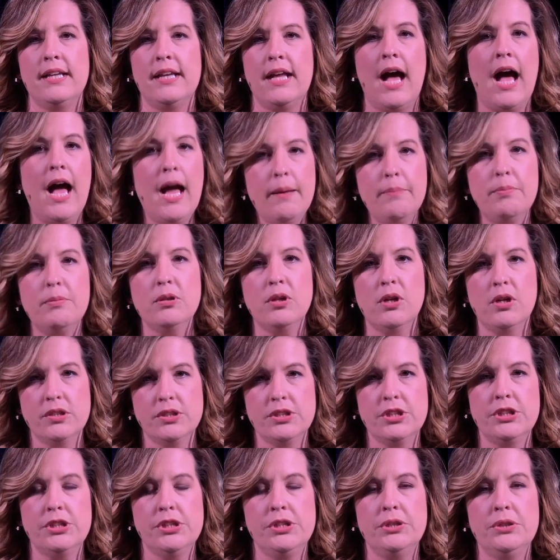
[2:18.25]
I belong to
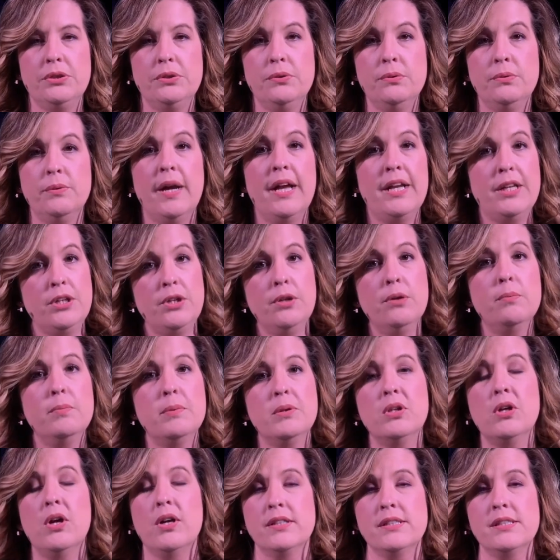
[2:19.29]
you and you
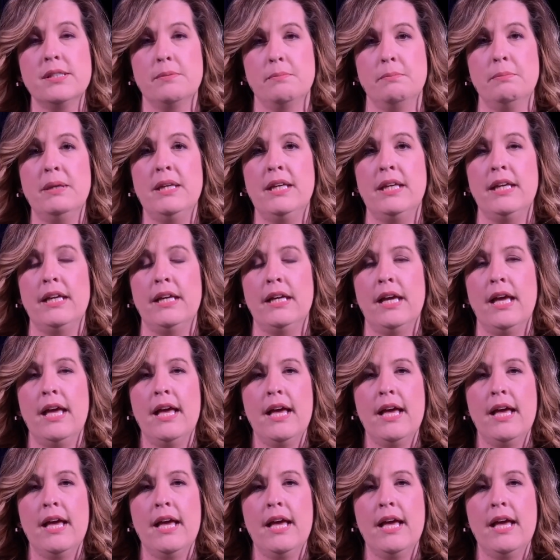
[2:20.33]
belong to me